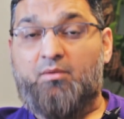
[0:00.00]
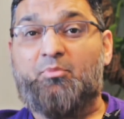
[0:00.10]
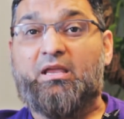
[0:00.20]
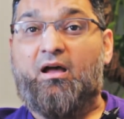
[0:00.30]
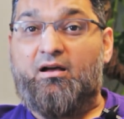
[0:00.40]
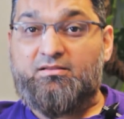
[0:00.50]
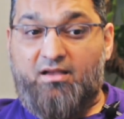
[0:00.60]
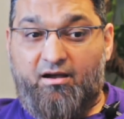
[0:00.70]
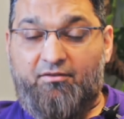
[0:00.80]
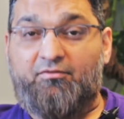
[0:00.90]
because
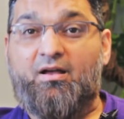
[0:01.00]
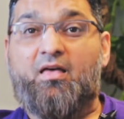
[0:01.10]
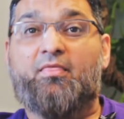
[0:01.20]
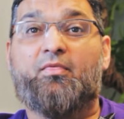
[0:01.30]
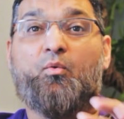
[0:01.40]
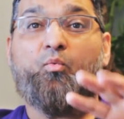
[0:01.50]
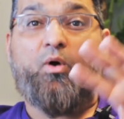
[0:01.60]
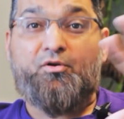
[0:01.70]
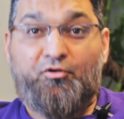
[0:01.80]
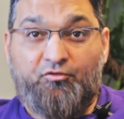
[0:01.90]
of the
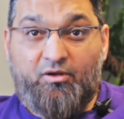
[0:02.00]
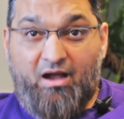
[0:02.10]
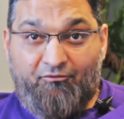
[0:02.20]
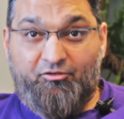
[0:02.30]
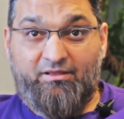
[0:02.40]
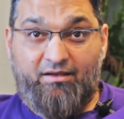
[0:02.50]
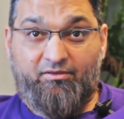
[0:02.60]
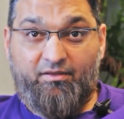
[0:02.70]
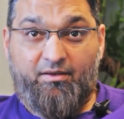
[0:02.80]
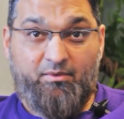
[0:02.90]
wonderful comfort
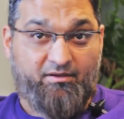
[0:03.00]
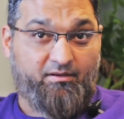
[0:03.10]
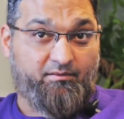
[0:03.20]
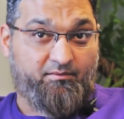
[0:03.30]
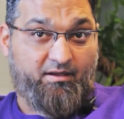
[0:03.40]
level that we